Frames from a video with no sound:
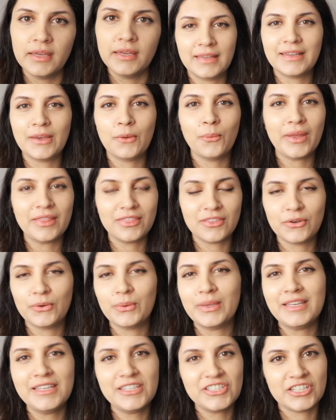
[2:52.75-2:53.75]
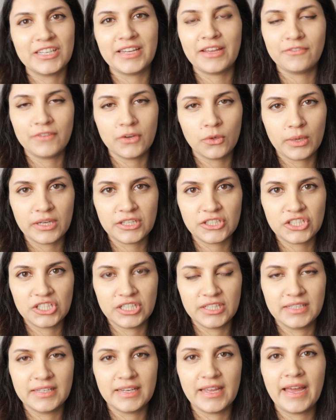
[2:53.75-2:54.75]
And I went through each and every
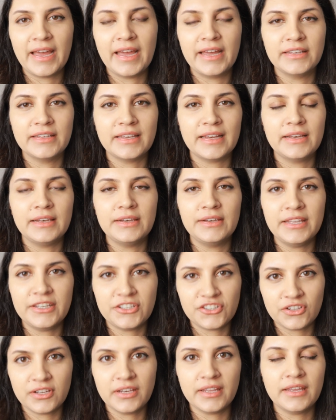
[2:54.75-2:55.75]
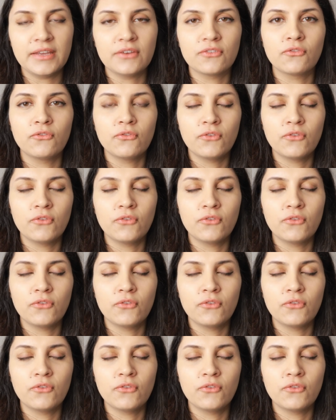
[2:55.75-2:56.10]
question and literally